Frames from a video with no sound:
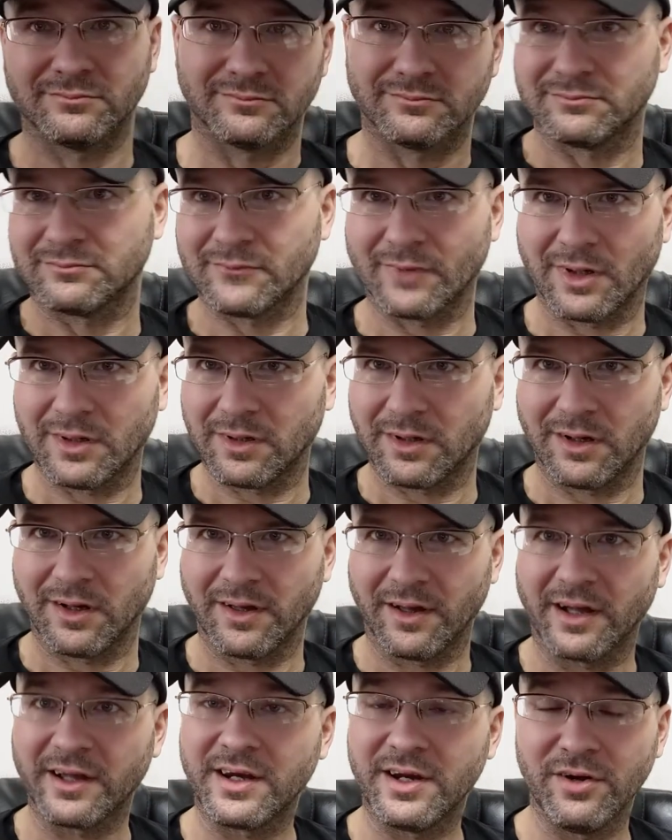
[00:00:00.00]

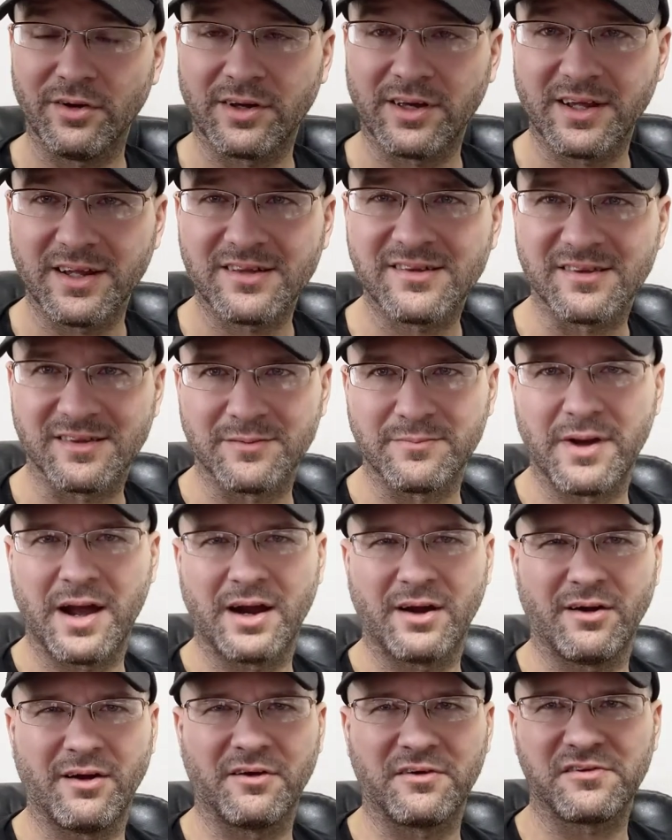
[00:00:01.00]
I could hear kids in the
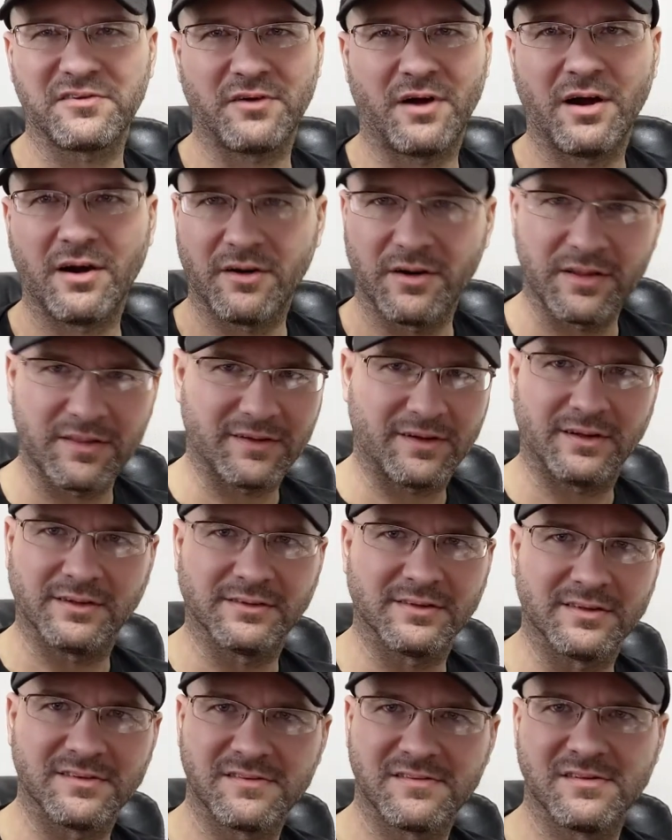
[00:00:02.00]
background, so I already
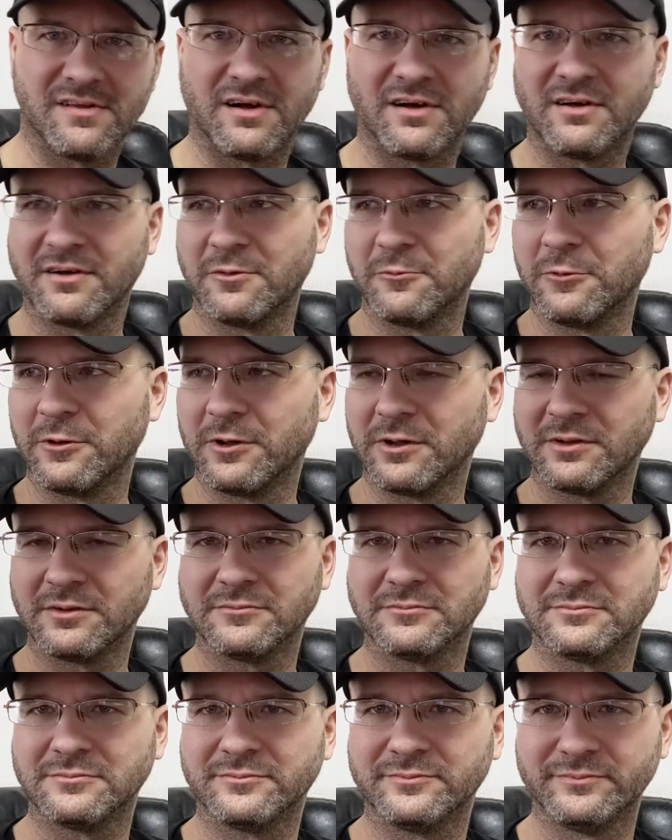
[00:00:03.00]
thought this is not going to work.
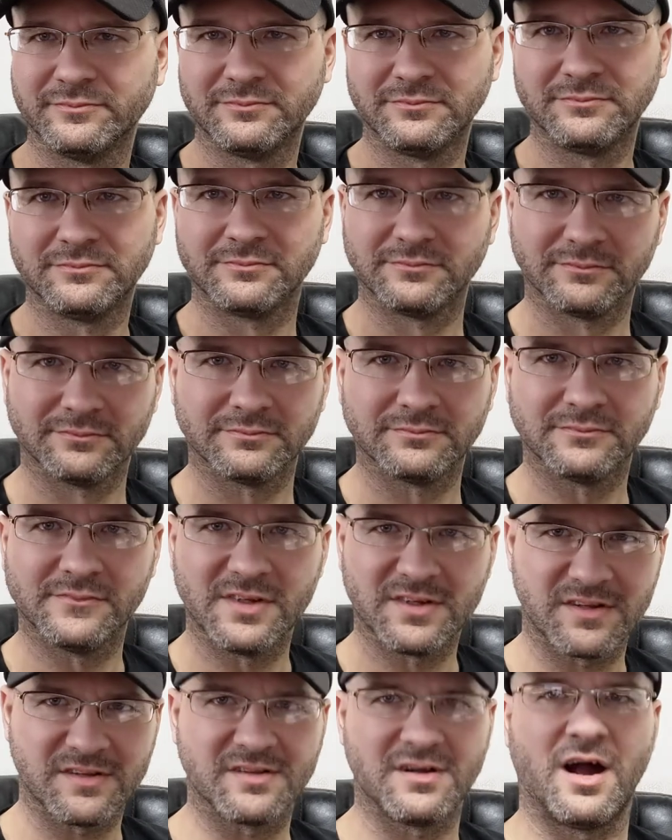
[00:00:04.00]

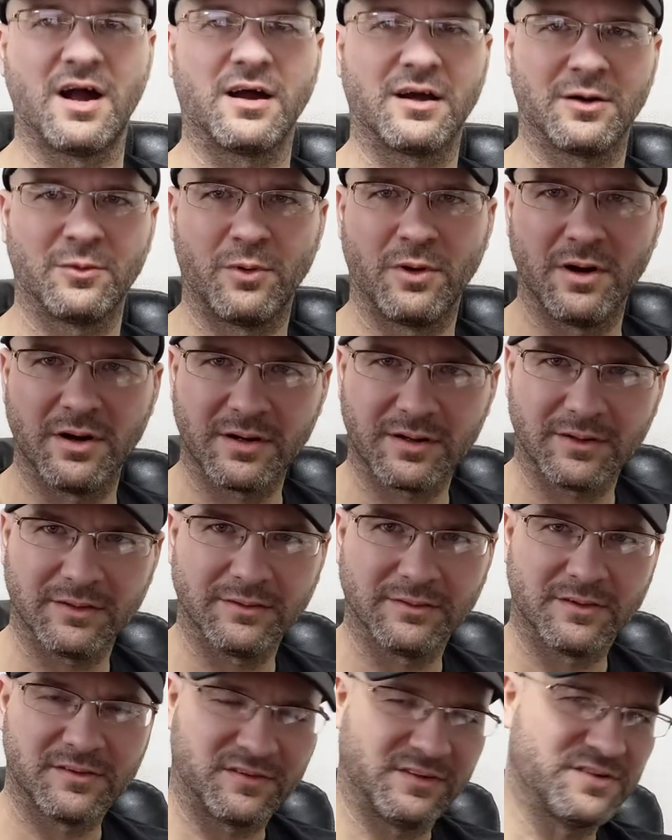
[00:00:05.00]
This is not going to
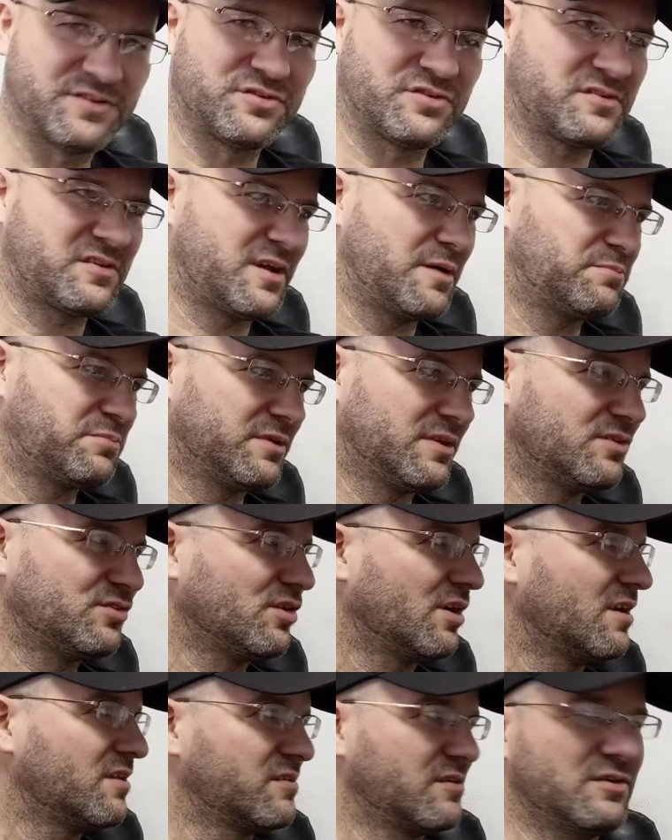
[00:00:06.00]
work. So let's just skip to the
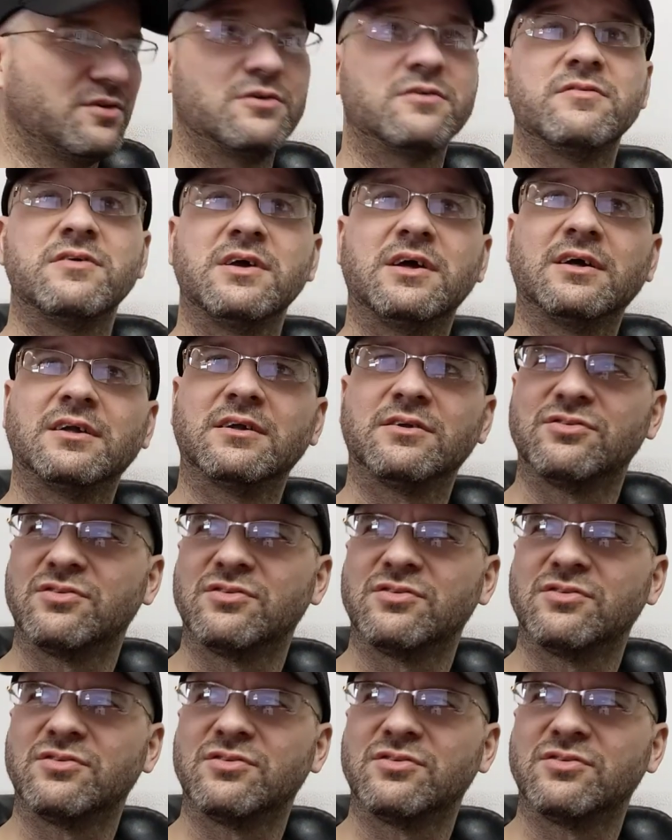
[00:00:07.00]
chase. Are you a vegan?